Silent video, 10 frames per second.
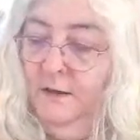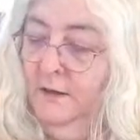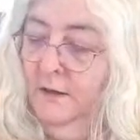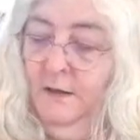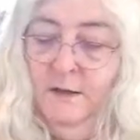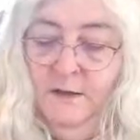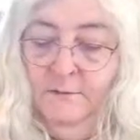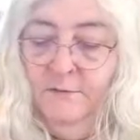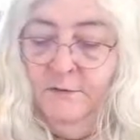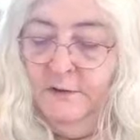And
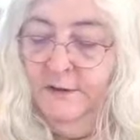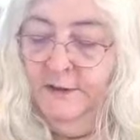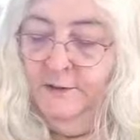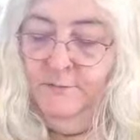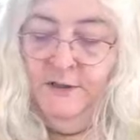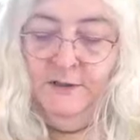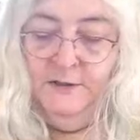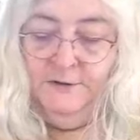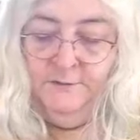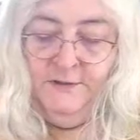we'll clean up my
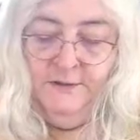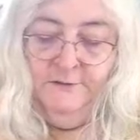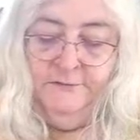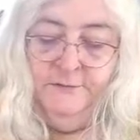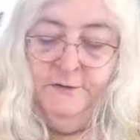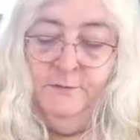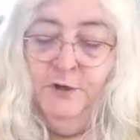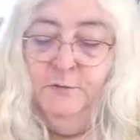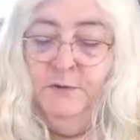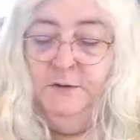glitter mess for the
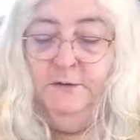moment.